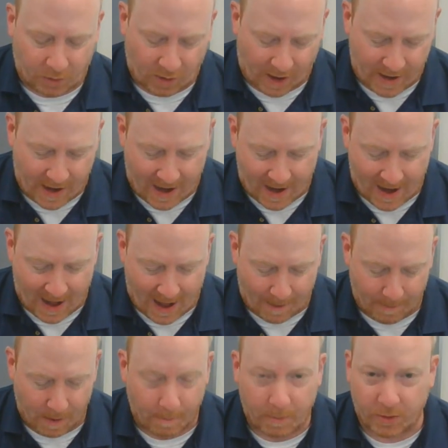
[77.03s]
cried
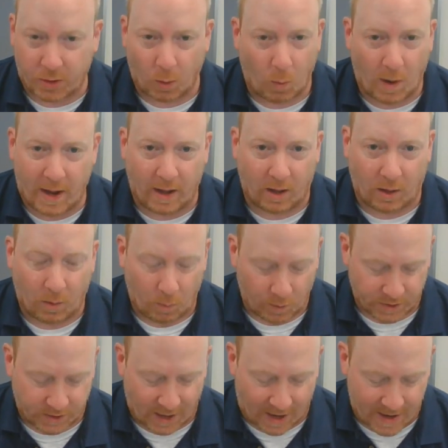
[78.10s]
Ahab, but the whale
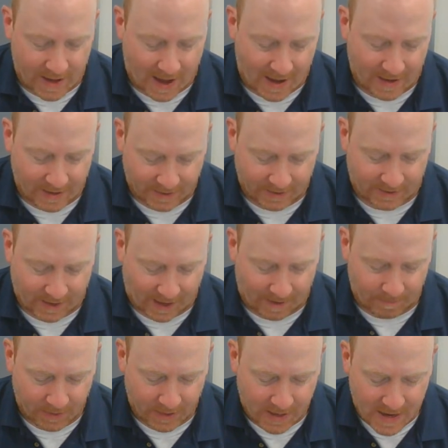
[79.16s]
was not yet in
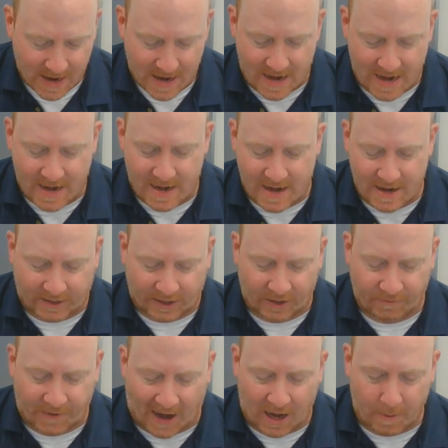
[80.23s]
sight. "In his
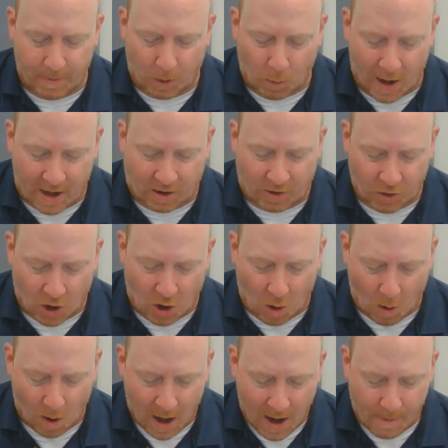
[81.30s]
infallible wake,
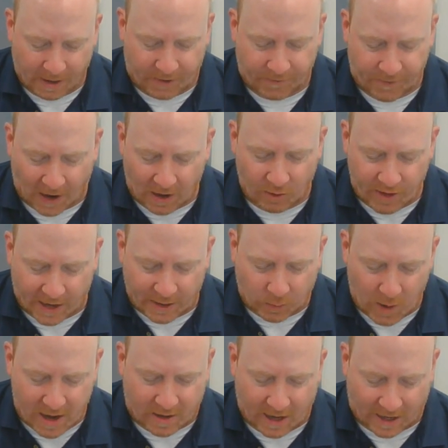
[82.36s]
though, but follow that
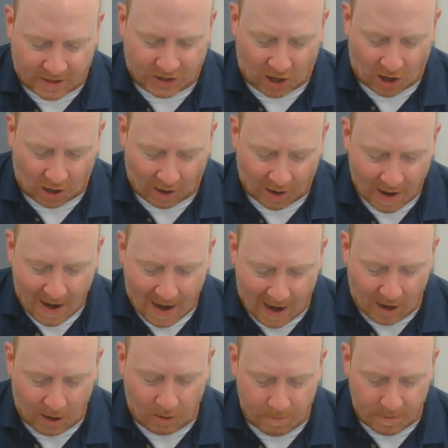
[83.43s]
wake, that's all.
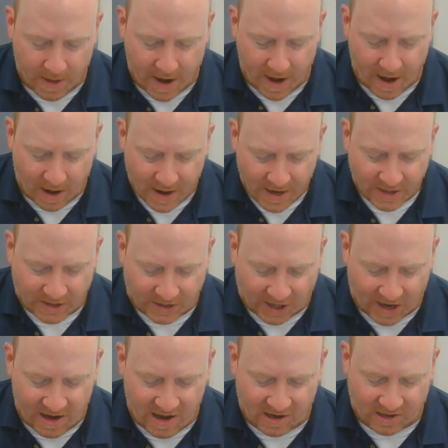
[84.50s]
Helm there,
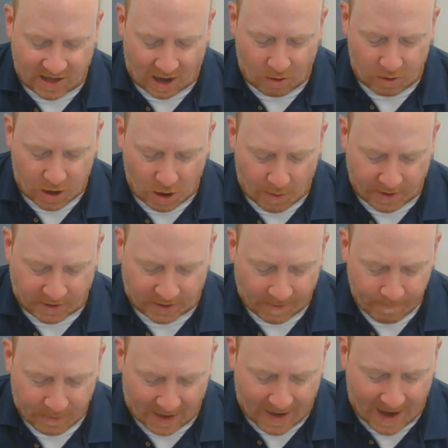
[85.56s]
study as thou goest,
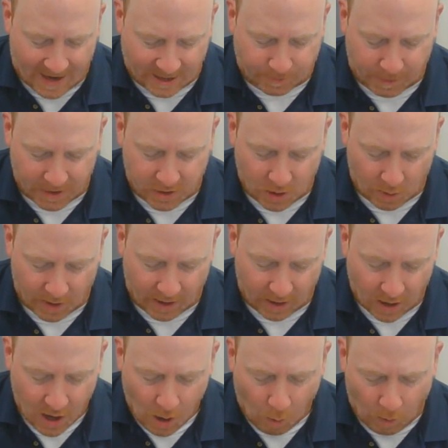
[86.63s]
and hast been
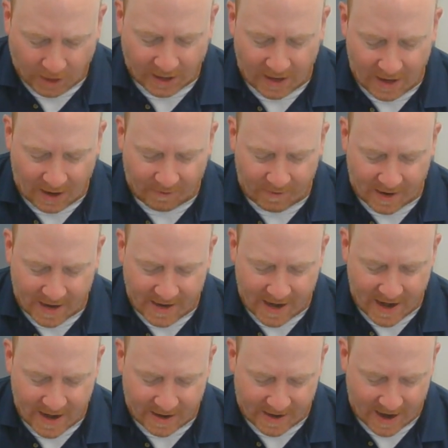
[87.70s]
going. What a lovely
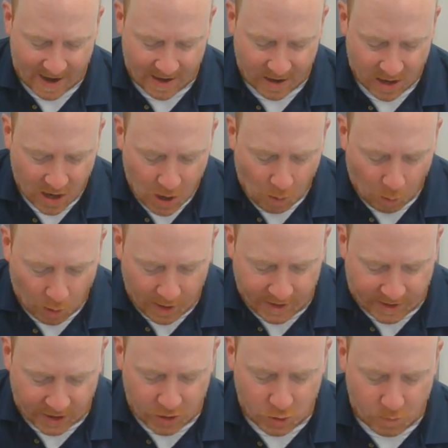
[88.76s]
day again! Were
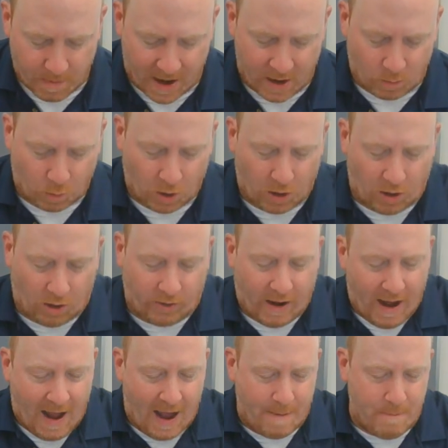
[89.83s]
it a new-made world,
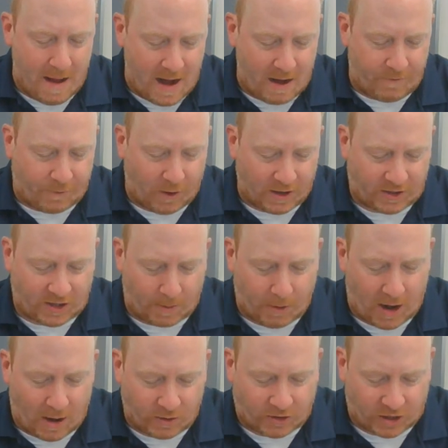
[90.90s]
and made for a
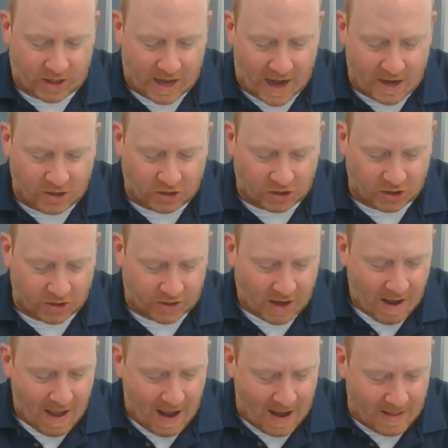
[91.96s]
summer house to the angels,
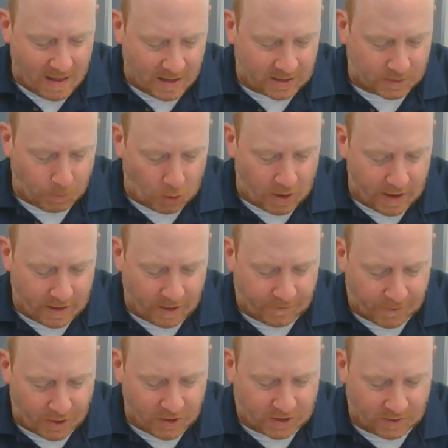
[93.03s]
and this morning the
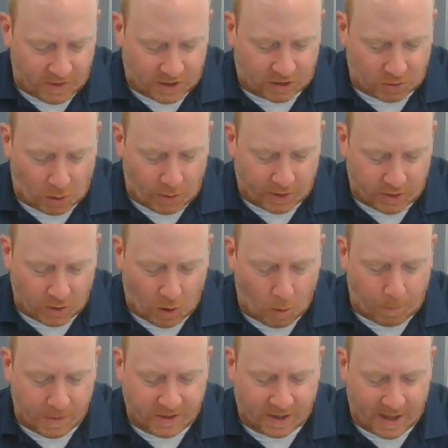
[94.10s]
first of its throwing to
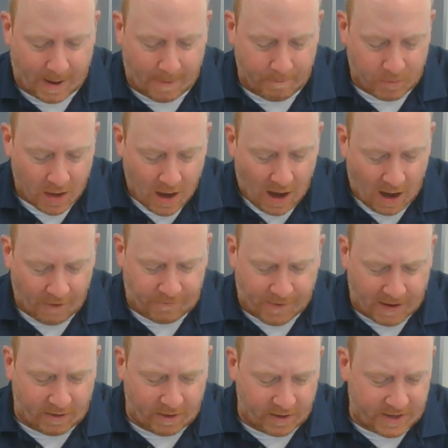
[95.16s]
open to them, a
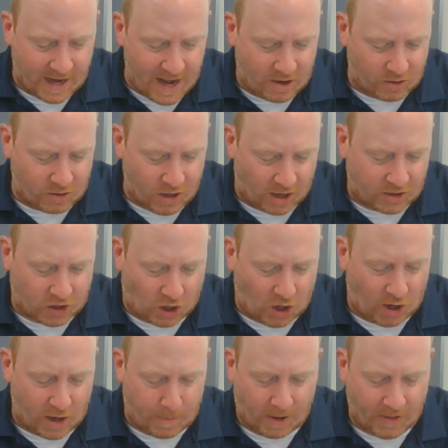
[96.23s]
fairer day could not
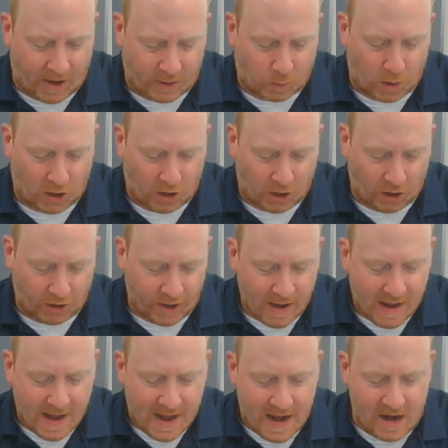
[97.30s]
dawn upon that world.
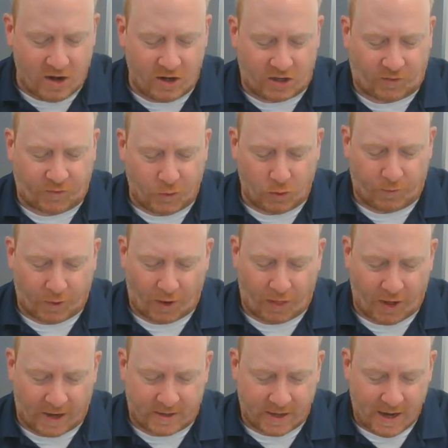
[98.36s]
Here's food for
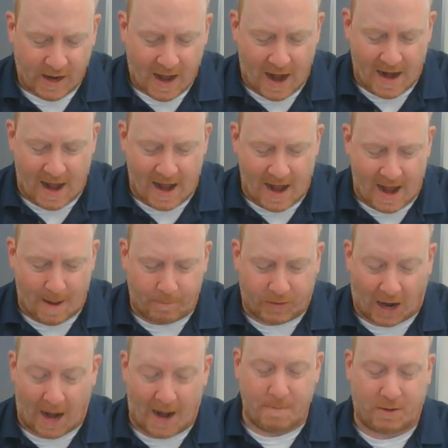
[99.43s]
thought, had Ahab
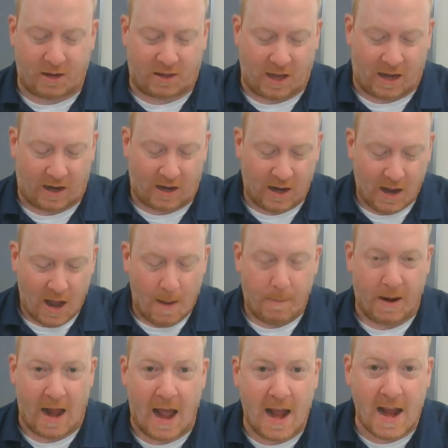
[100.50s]
time to think.
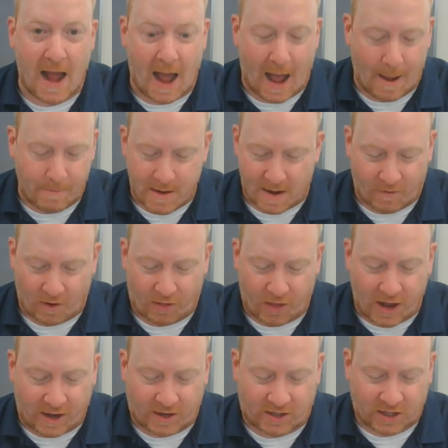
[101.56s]
But Ahab never
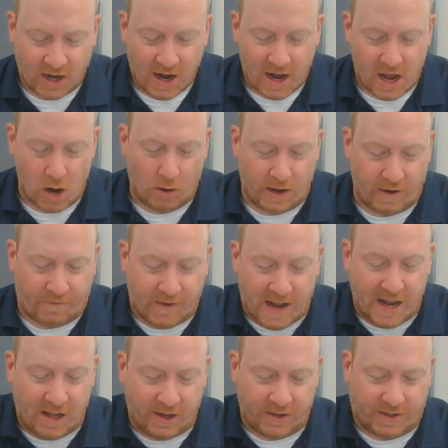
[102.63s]
thinks, he only
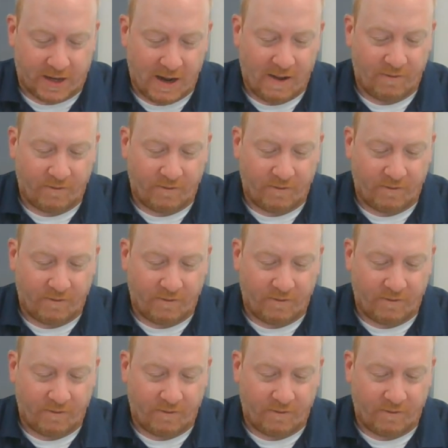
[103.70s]
feels.